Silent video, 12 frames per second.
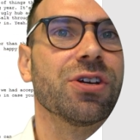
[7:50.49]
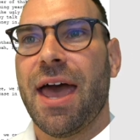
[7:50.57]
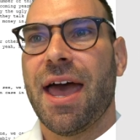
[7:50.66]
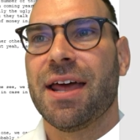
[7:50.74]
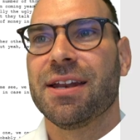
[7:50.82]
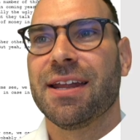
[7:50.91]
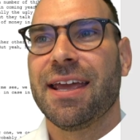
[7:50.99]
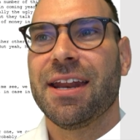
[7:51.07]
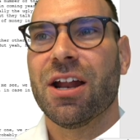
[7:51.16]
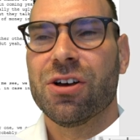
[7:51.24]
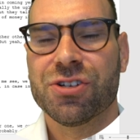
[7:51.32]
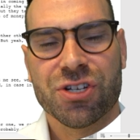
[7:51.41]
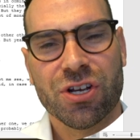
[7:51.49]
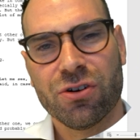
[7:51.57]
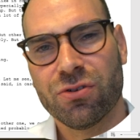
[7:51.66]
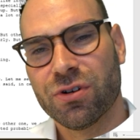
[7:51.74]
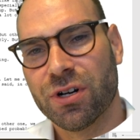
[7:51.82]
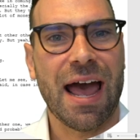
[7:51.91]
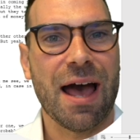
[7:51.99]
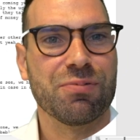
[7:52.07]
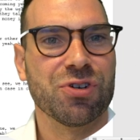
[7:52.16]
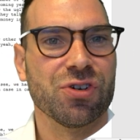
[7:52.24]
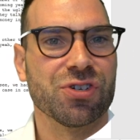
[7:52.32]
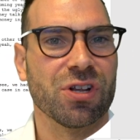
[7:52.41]
And it also
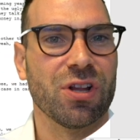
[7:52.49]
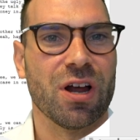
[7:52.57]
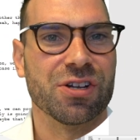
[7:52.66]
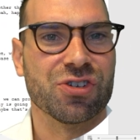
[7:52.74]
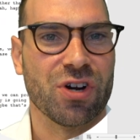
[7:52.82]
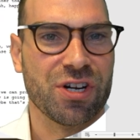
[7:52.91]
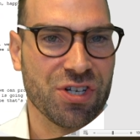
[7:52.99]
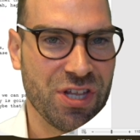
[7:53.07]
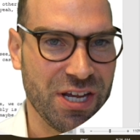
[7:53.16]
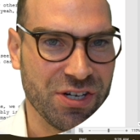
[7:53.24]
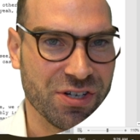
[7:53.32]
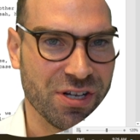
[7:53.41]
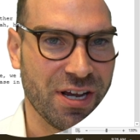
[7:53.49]
captures a lot of strange things.